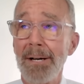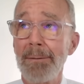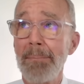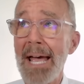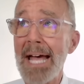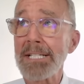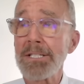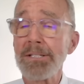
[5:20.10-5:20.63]
a
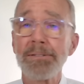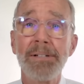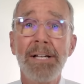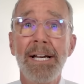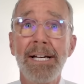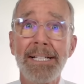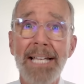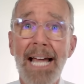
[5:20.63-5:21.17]
massive
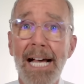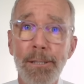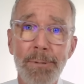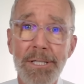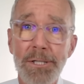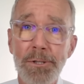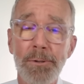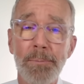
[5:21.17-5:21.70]

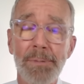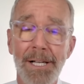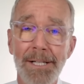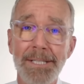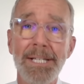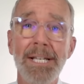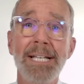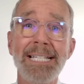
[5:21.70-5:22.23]
calorie
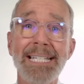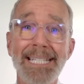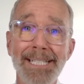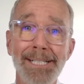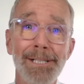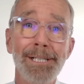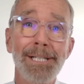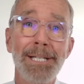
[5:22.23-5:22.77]
surplus
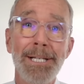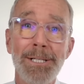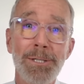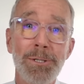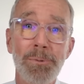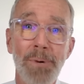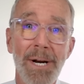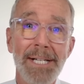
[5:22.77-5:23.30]
still leads
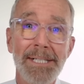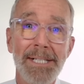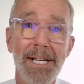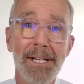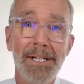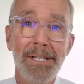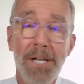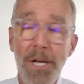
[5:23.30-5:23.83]
to weight
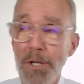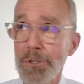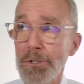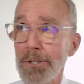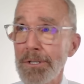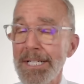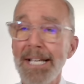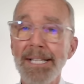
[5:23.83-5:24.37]
gain.
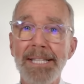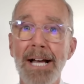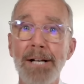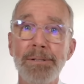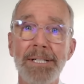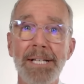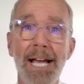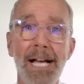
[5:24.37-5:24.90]
Sure,
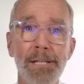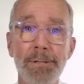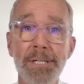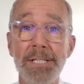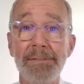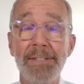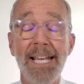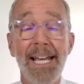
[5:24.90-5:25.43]
10,000
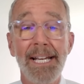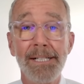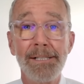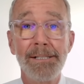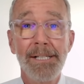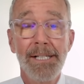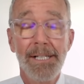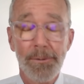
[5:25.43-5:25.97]
calories of
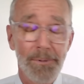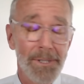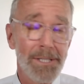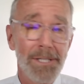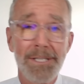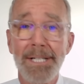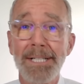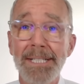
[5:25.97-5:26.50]
kale, which
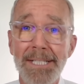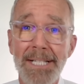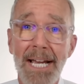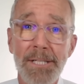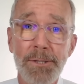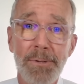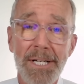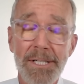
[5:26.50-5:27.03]
is an
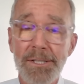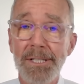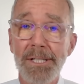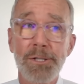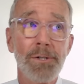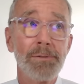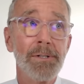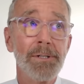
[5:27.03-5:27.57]
exaggeration
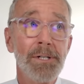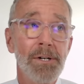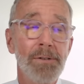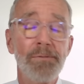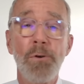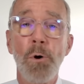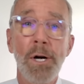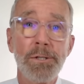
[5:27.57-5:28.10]
that's over
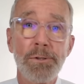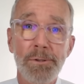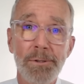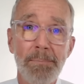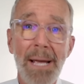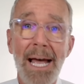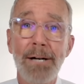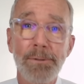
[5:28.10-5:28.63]

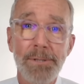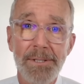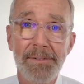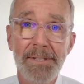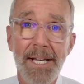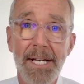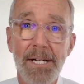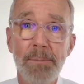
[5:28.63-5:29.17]
400 pounds
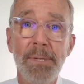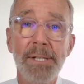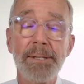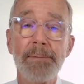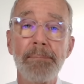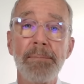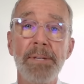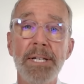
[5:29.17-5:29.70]
of kale,
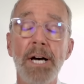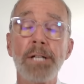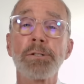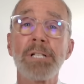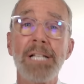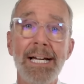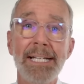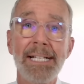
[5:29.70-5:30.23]
but the
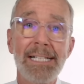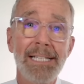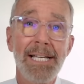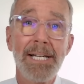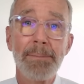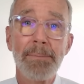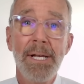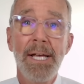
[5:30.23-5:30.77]
underlying
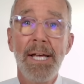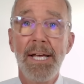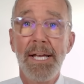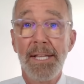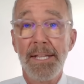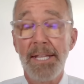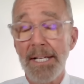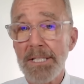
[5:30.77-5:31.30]
claim
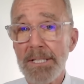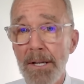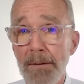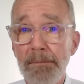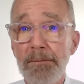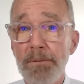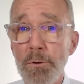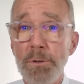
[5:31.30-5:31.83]
that
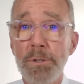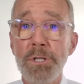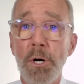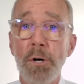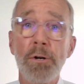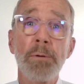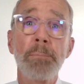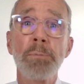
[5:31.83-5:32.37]
some foods
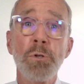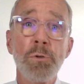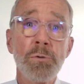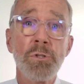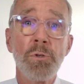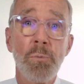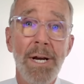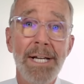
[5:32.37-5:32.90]
are
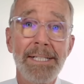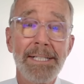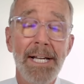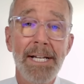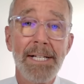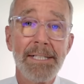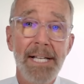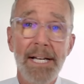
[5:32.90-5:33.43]
immune to weight
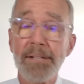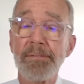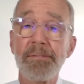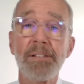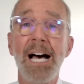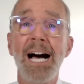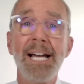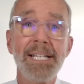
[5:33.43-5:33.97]
gain, that
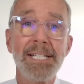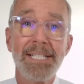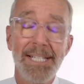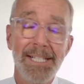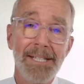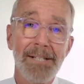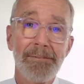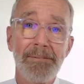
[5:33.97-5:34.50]
flies
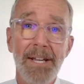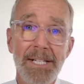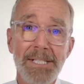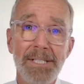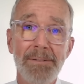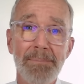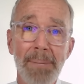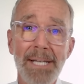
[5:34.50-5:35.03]
in the
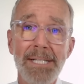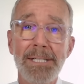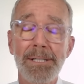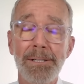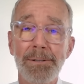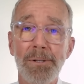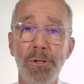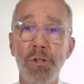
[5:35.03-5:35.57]
face of
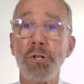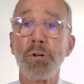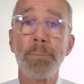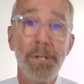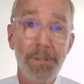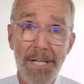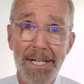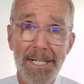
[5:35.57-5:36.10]
basic
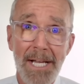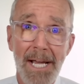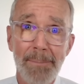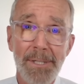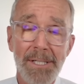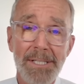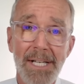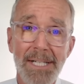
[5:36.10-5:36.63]

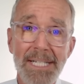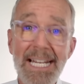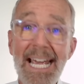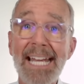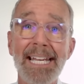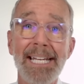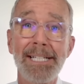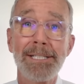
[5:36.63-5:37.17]
thermodynamics and
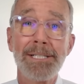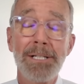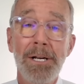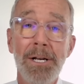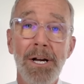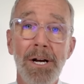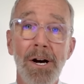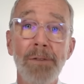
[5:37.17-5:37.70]
decades
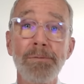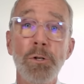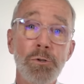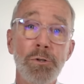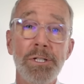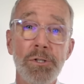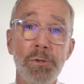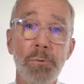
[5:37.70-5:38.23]
of
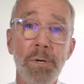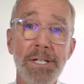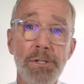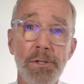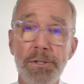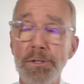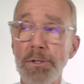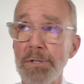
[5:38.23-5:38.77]
nutrition
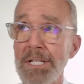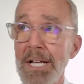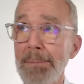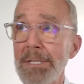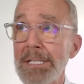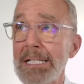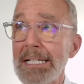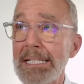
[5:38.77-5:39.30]
research. So
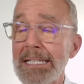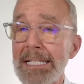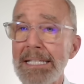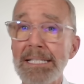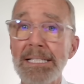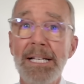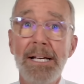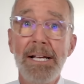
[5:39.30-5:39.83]
statements like
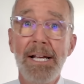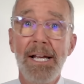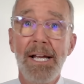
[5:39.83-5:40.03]
this